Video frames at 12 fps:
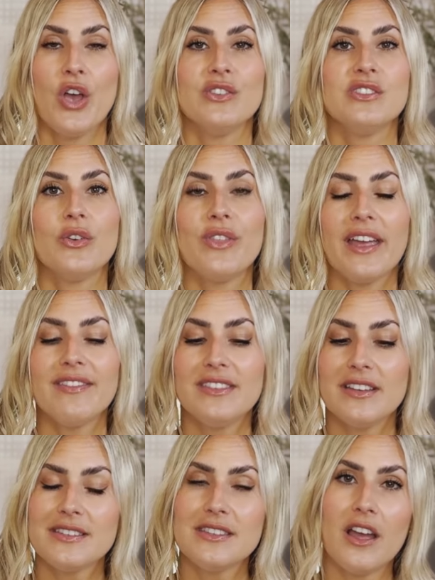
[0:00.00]
So that
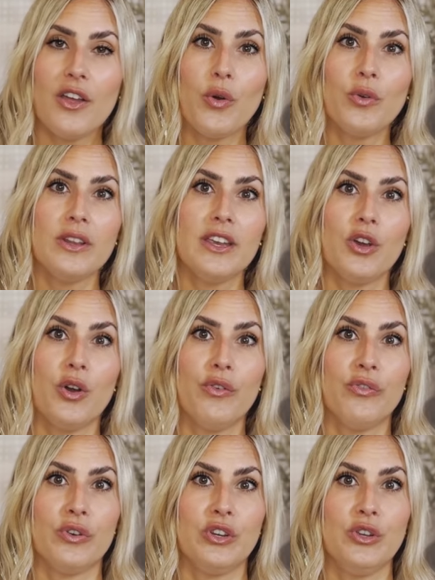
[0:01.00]
does not only go
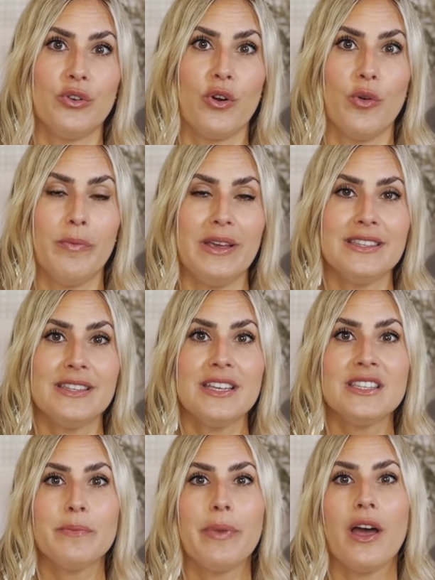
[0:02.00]
for your own
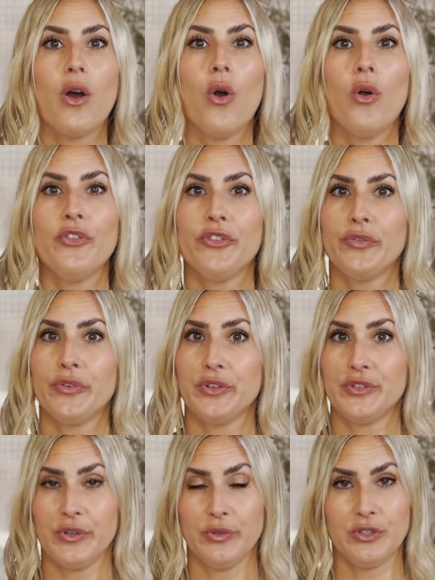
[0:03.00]
business, but also for
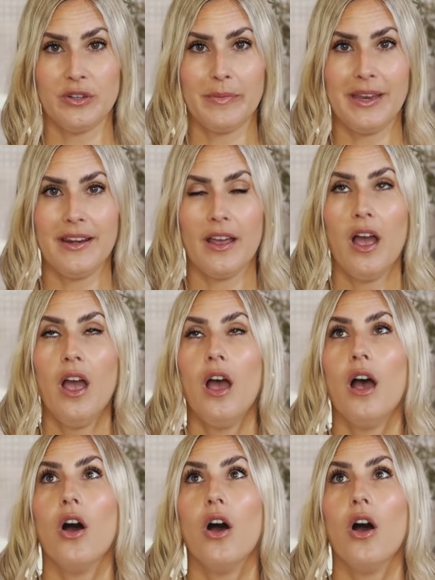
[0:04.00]
social media.